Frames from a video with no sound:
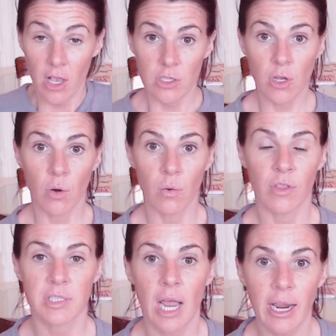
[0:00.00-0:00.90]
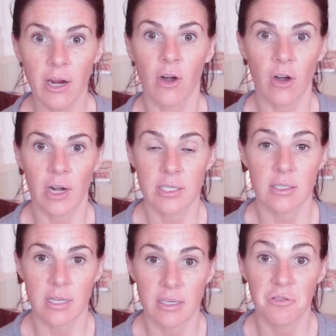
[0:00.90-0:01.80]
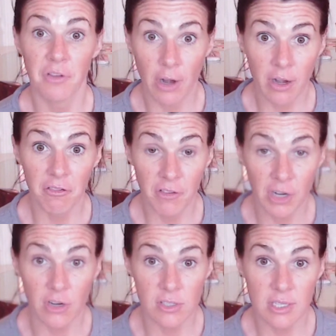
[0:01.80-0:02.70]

So the tiger is very fierce.